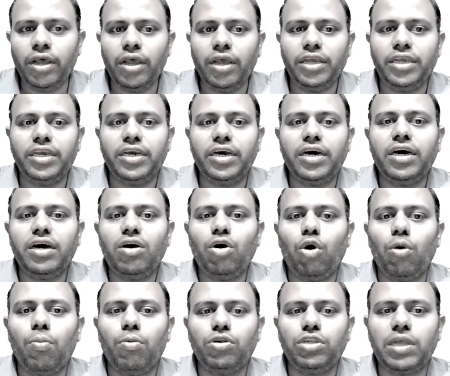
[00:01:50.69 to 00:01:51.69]
Here
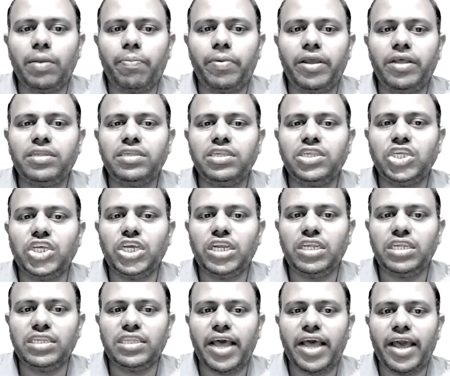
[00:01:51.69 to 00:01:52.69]
Homo sapiens gene
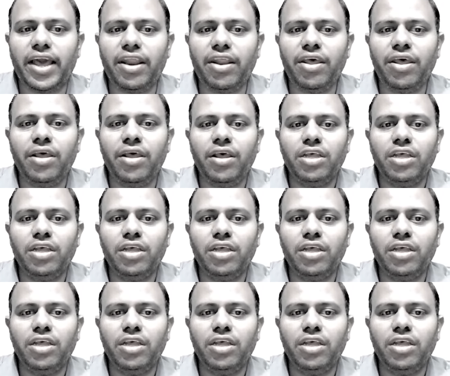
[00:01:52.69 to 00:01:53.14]
is there.